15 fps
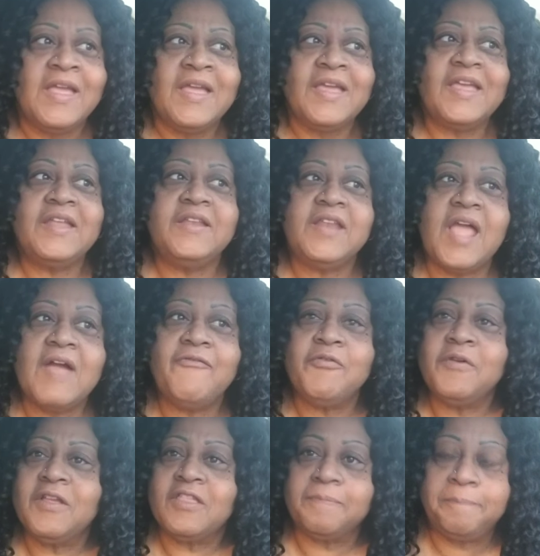He never
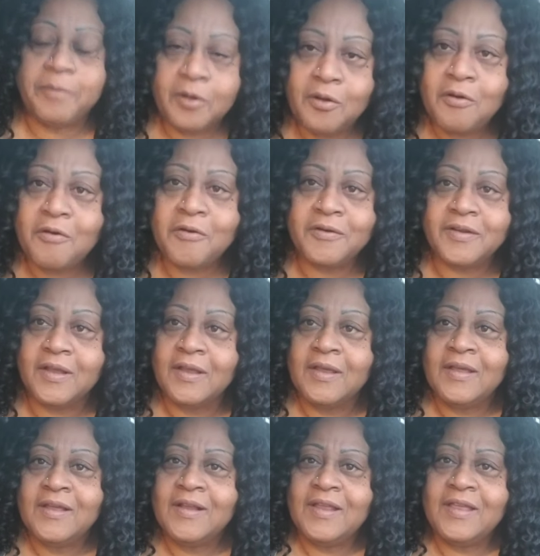explored
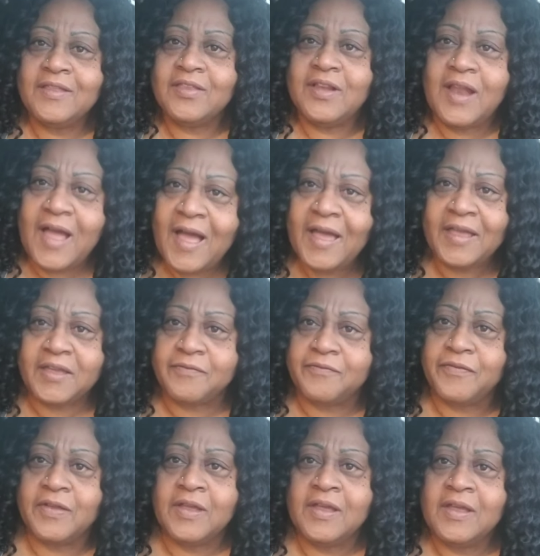his life.
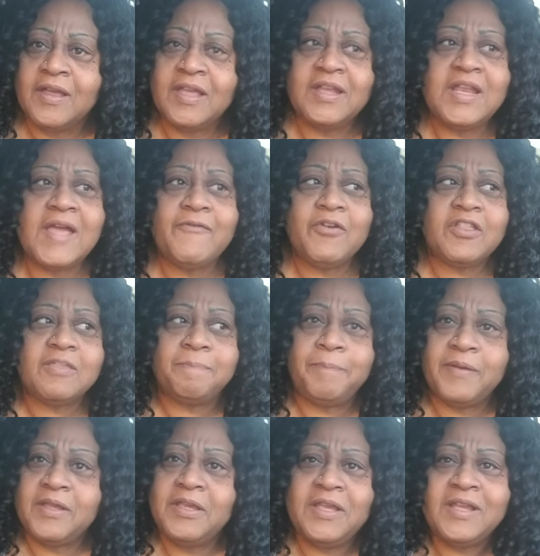He never
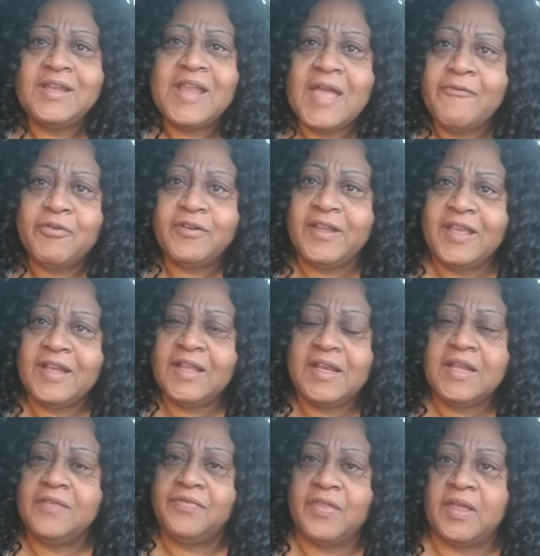he never did
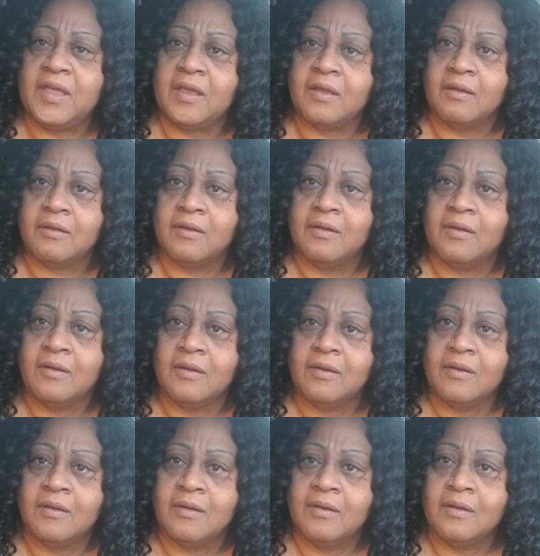anything.
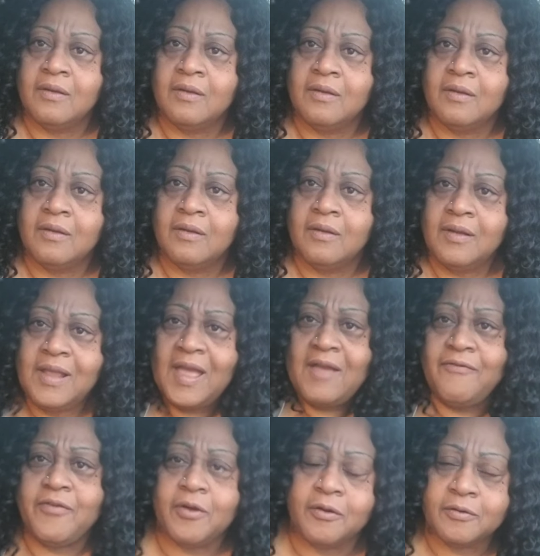
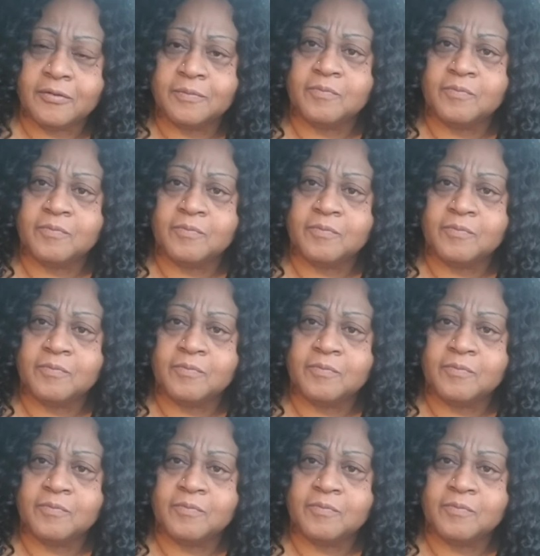Ever.